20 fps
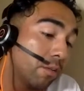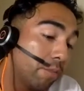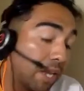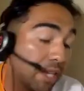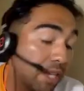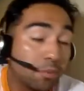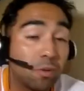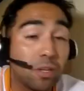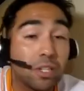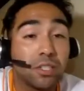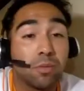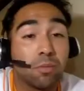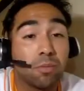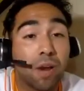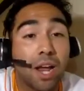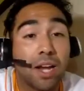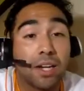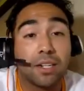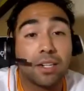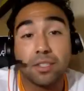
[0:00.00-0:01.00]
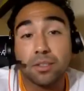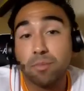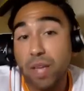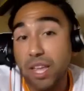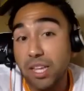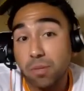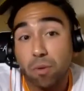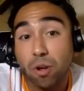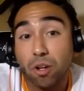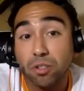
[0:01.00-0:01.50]
Best place to practice
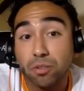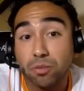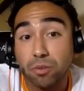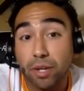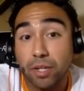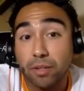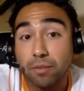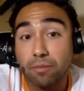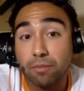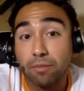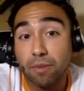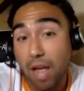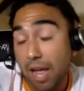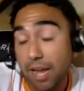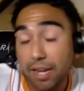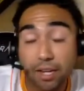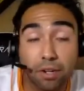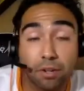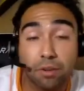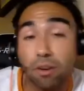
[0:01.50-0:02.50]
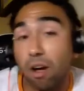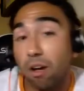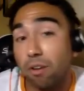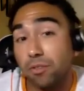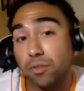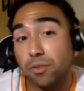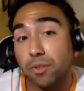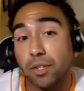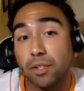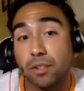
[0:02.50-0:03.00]
baseball swing. I can do
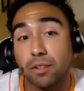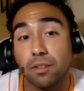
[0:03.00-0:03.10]
golf swing.